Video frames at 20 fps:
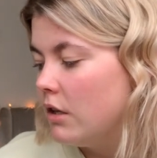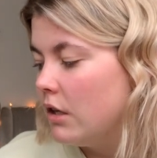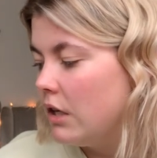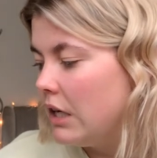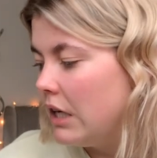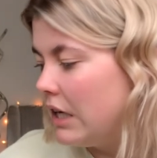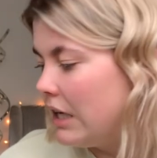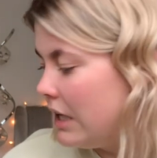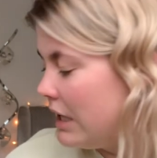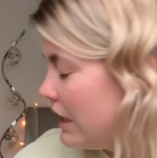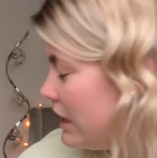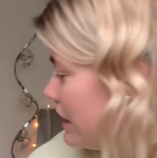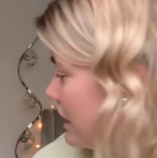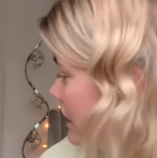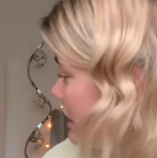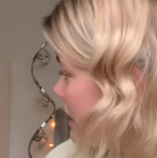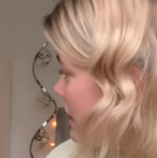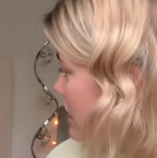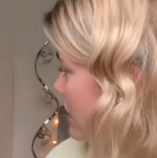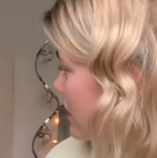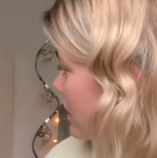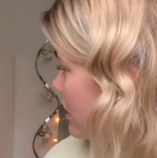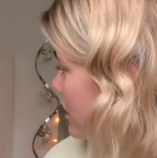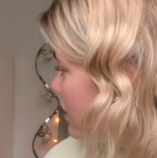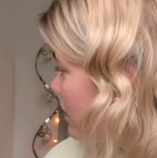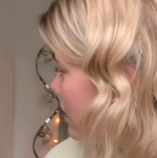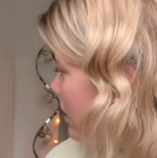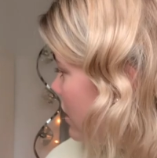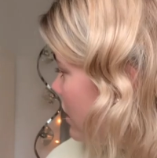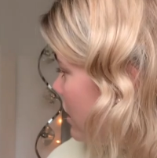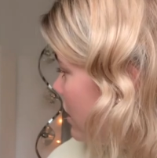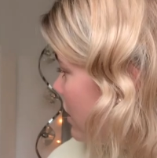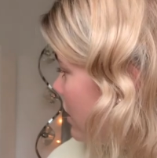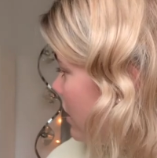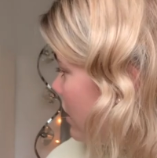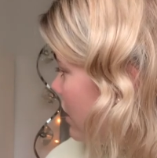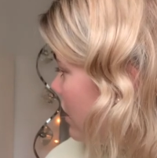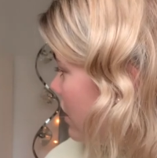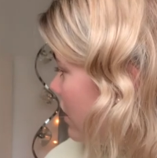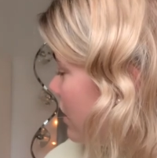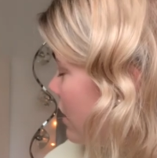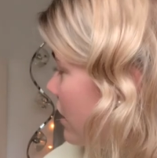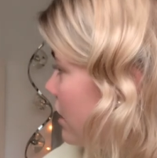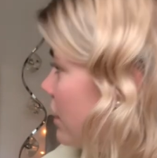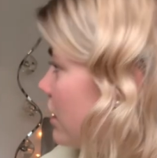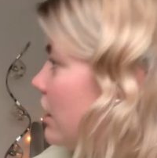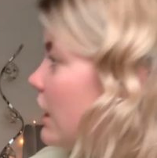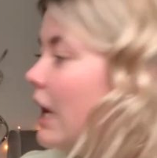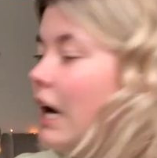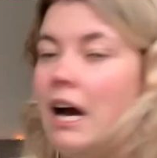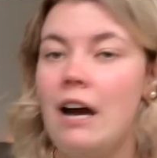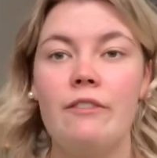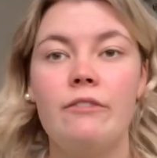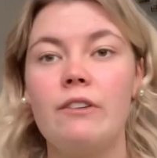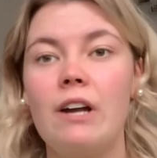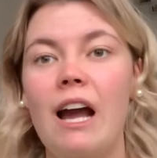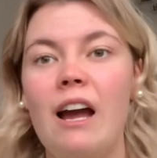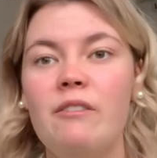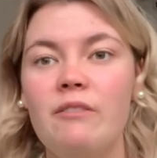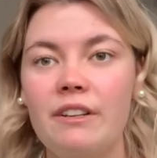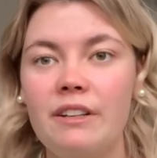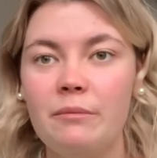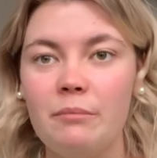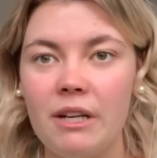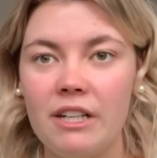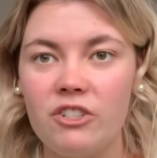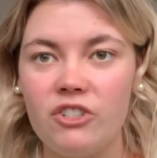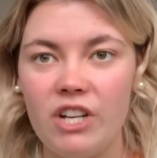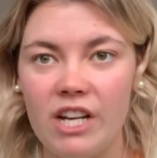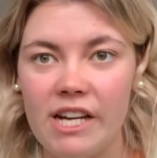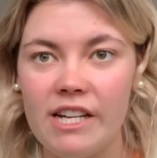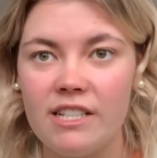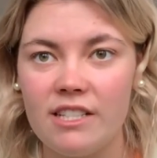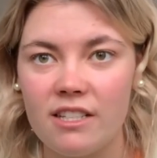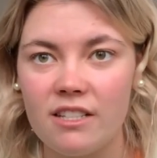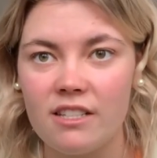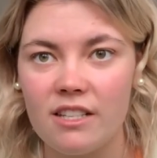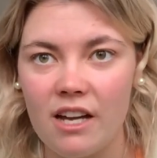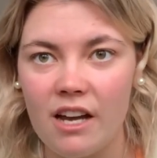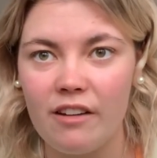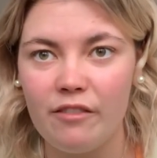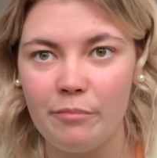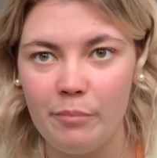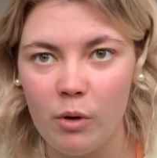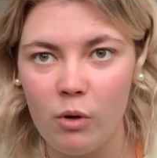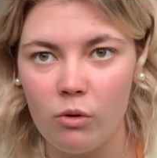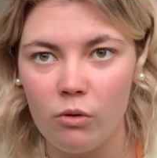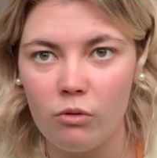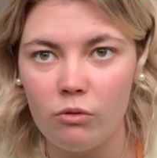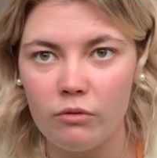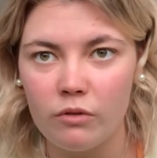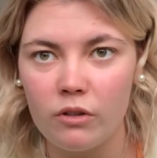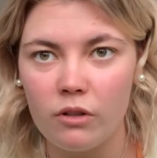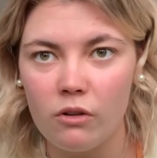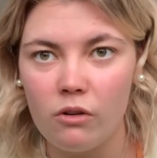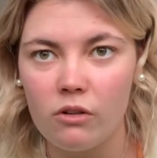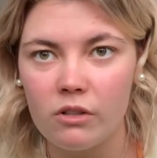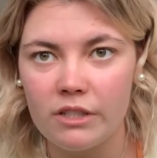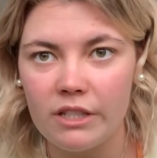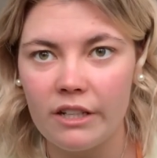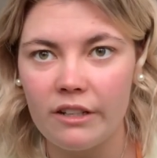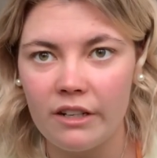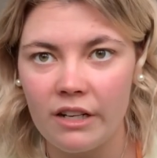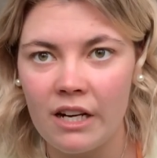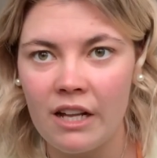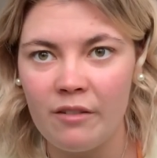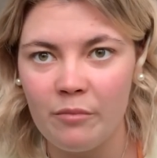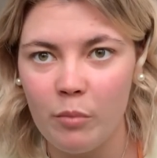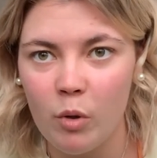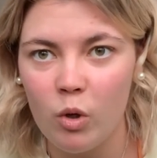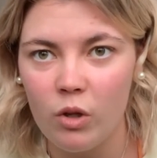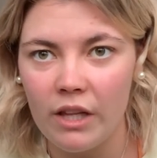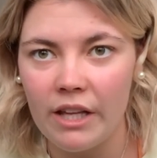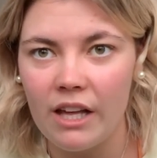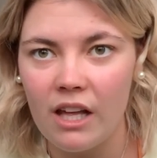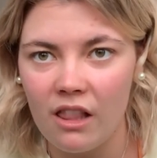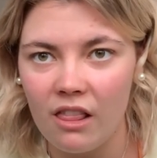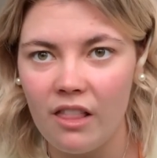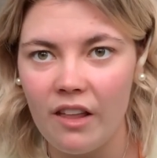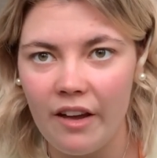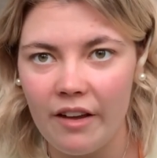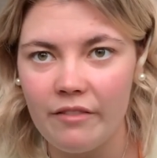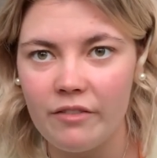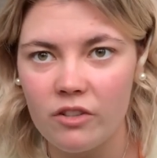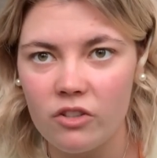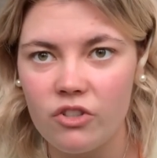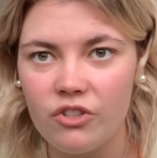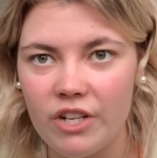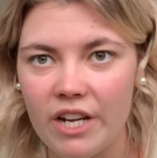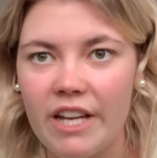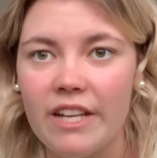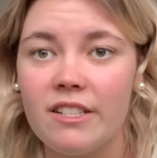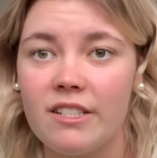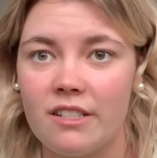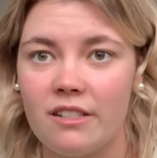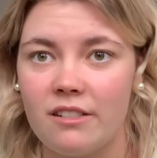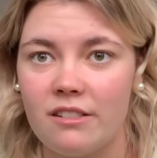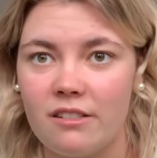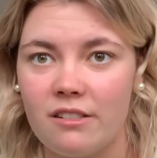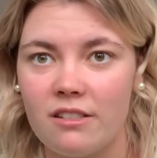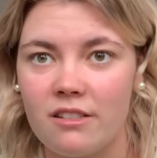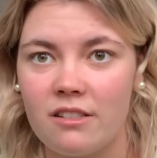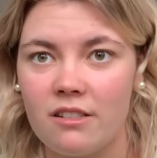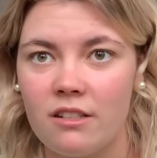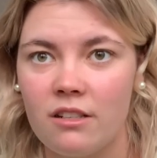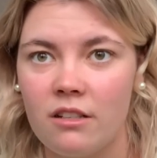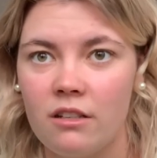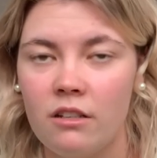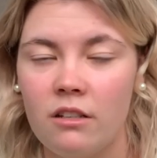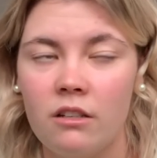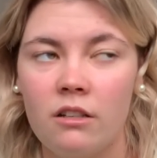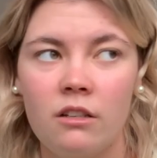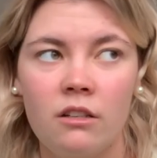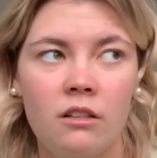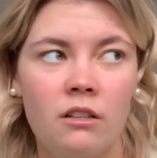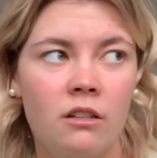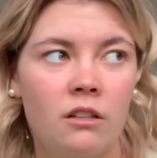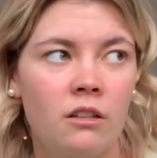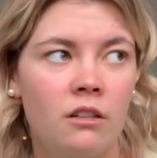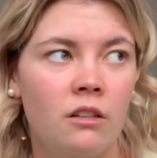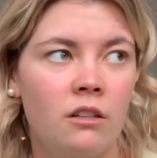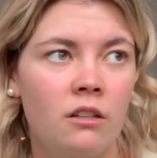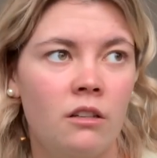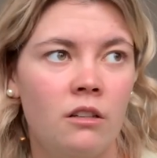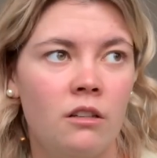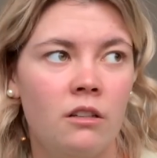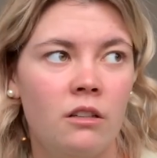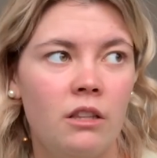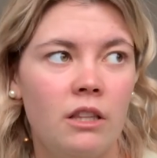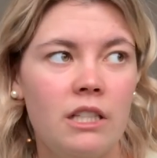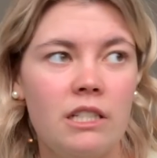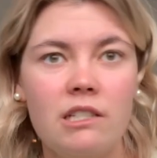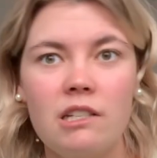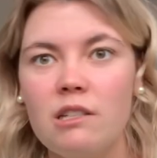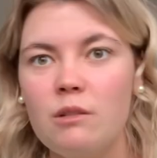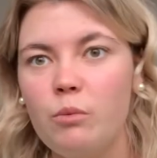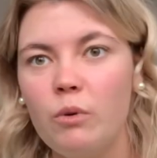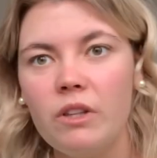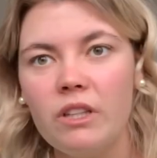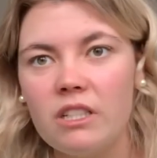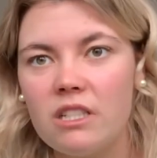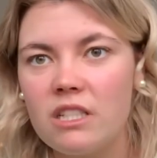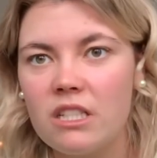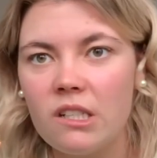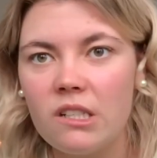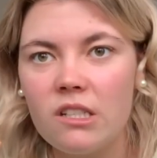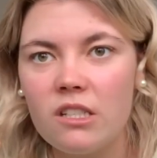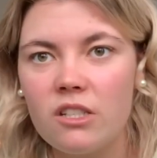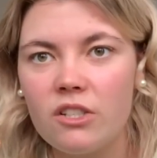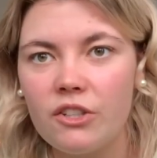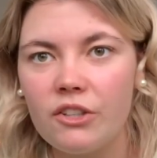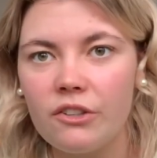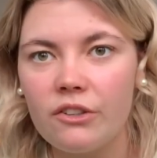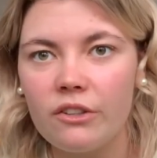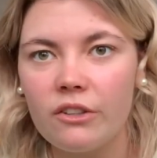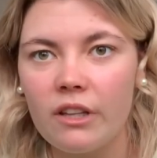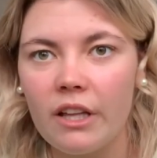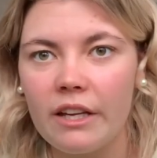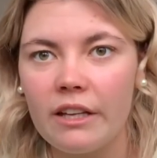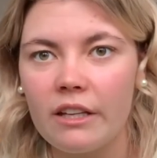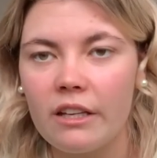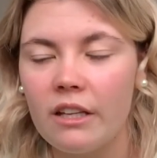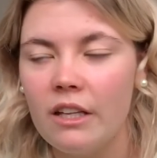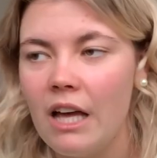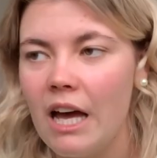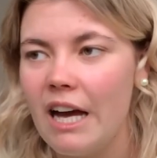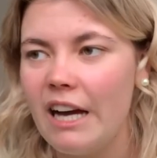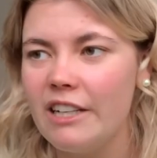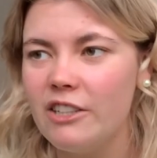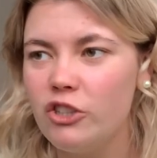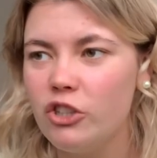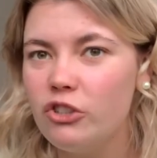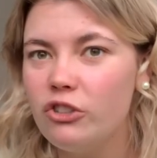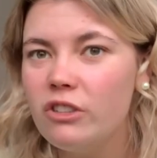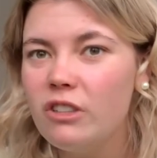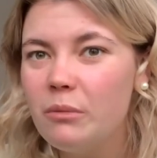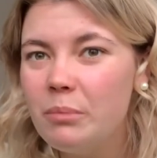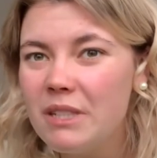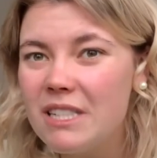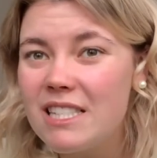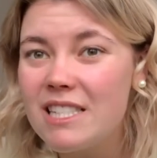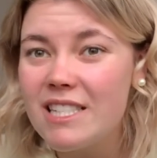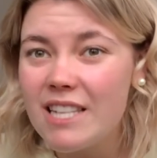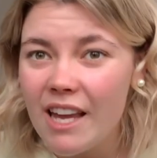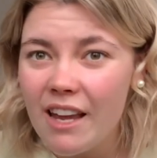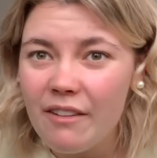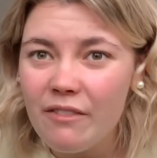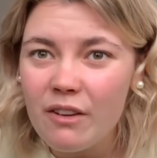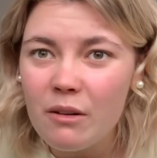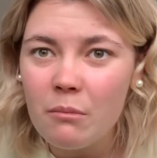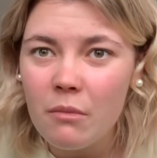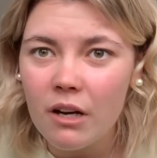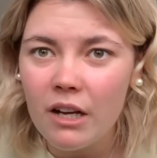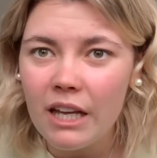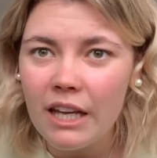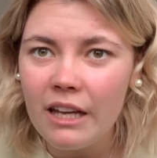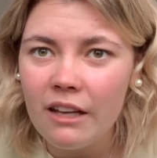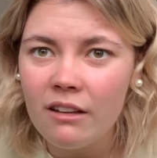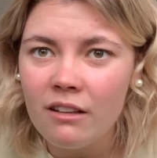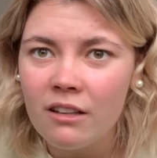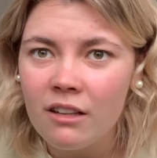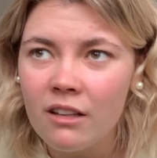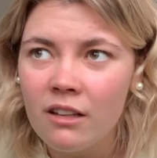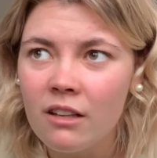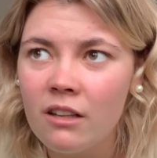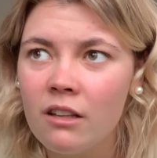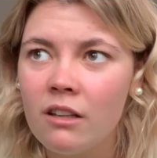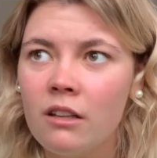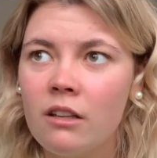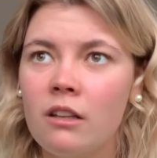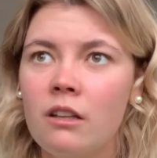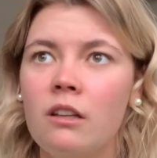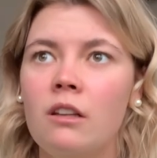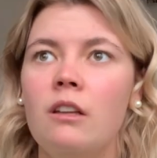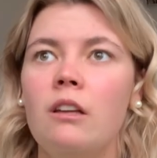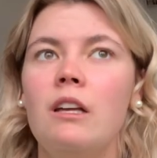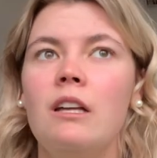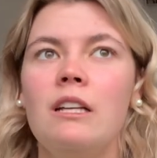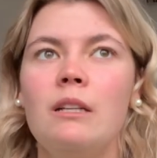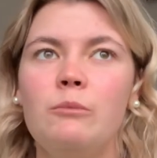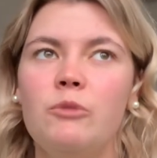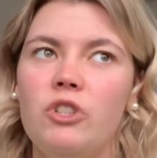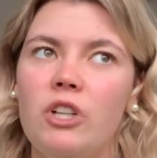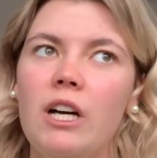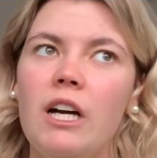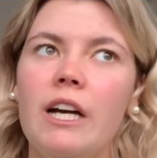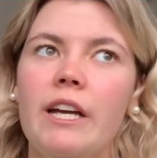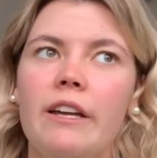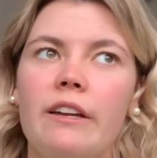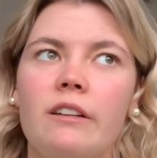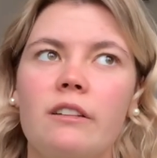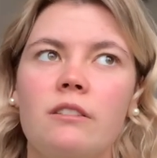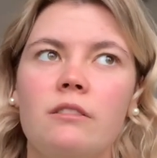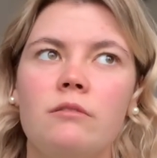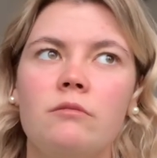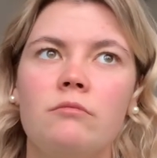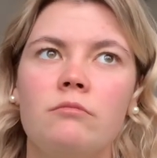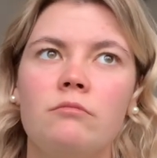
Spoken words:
and I've counted my dresses that I've bought over lockdown and I've bought like 11 dresses. This is what this does to you. Like, I should really be saving money and I'm trying,